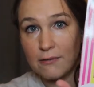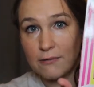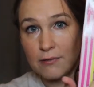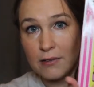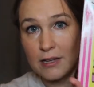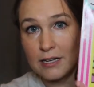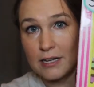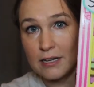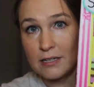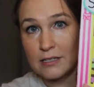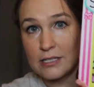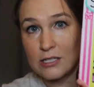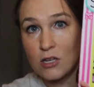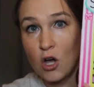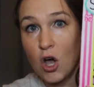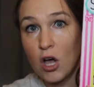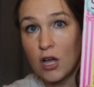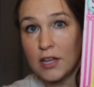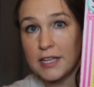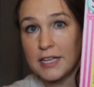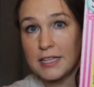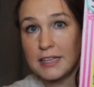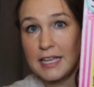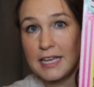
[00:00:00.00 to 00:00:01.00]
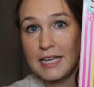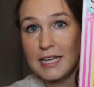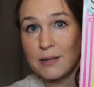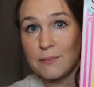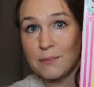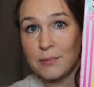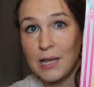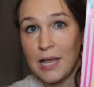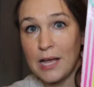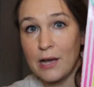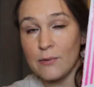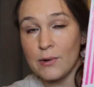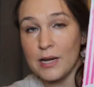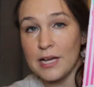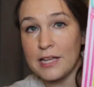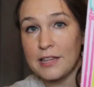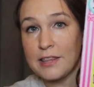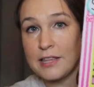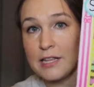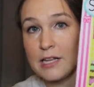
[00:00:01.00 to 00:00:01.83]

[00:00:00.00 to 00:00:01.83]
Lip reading: of like a doll that they can play with,